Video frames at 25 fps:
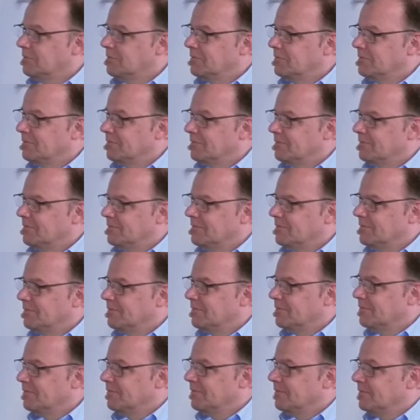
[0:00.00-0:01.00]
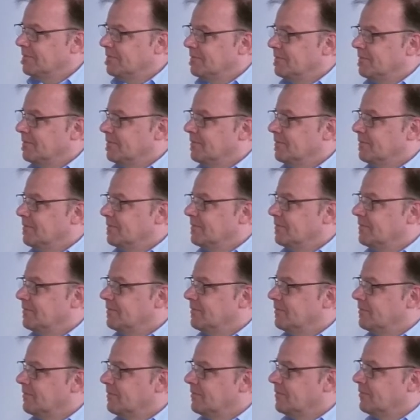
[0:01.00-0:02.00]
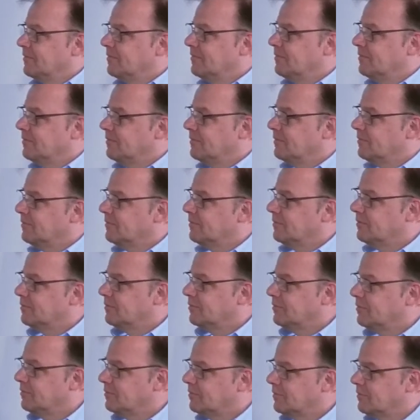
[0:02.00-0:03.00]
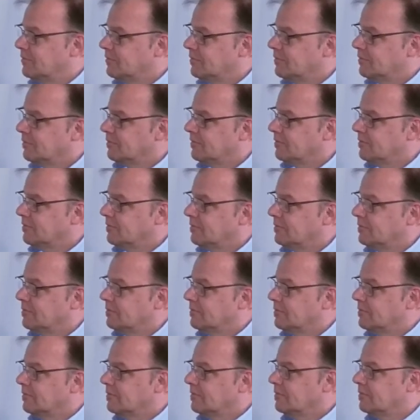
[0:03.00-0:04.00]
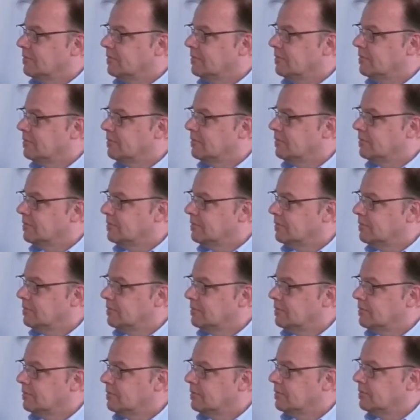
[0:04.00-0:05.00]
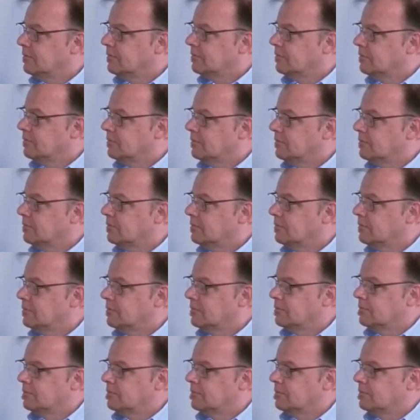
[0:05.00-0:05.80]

This person isn't speaking.